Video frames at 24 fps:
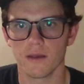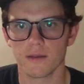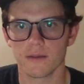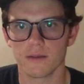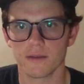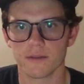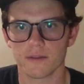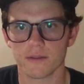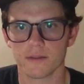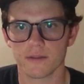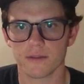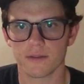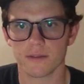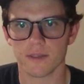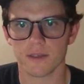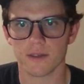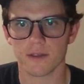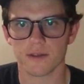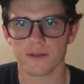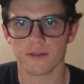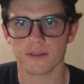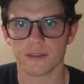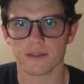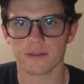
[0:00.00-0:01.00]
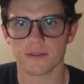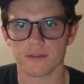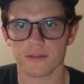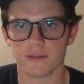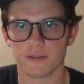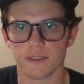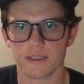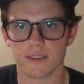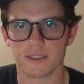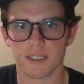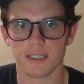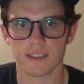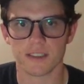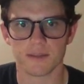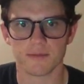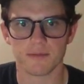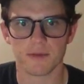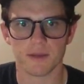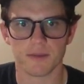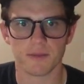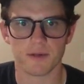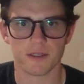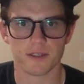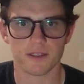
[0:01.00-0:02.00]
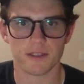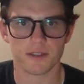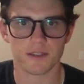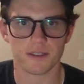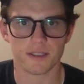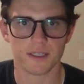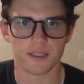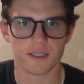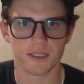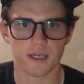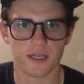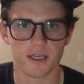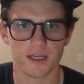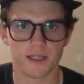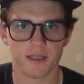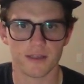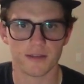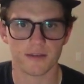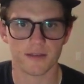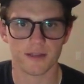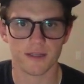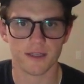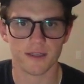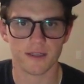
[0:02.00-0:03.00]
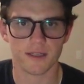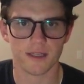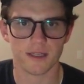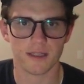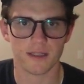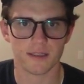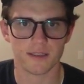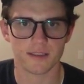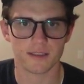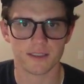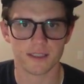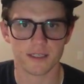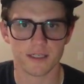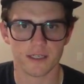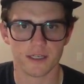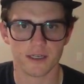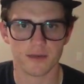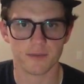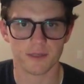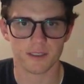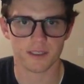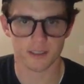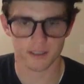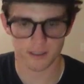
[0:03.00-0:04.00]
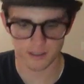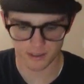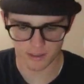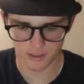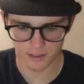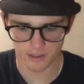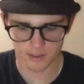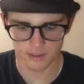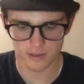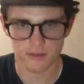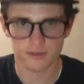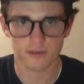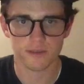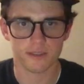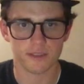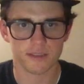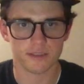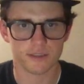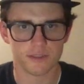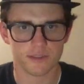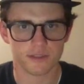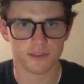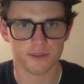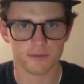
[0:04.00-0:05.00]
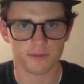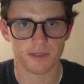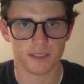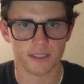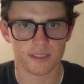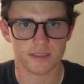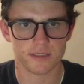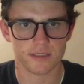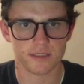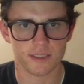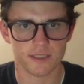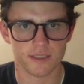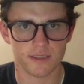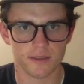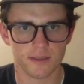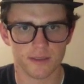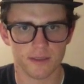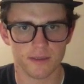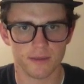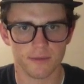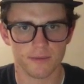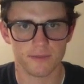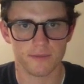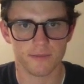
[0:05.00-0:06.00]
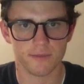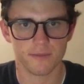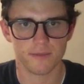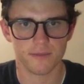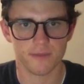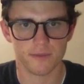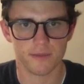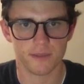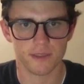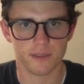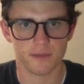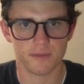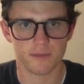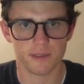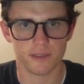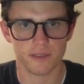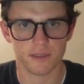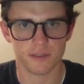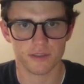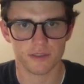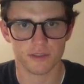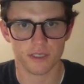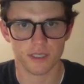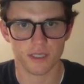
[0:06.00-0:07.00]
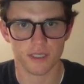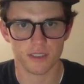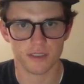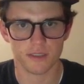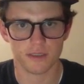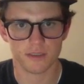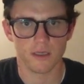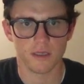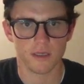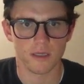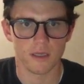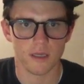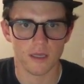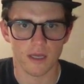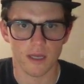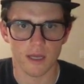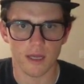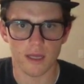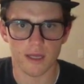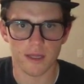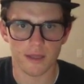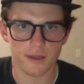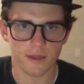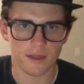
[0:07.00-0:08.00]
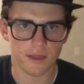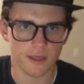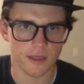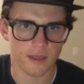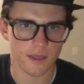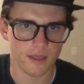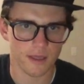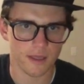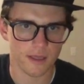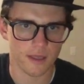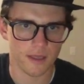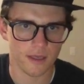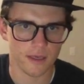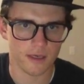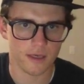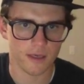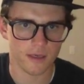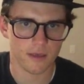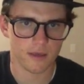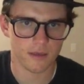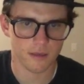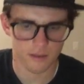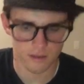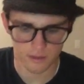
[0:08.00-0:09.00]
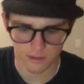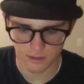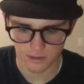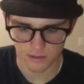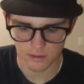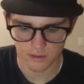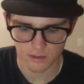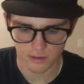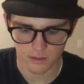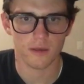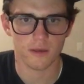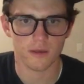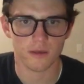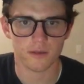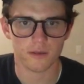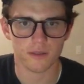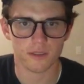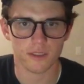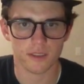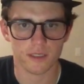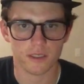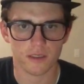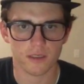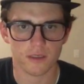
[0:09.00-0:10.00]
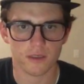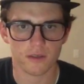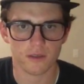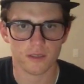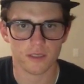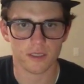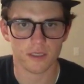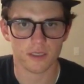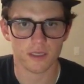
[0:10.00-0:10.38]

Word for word: So it's detected my button click again, and then let's say I come in here, insert my same email address, and then click create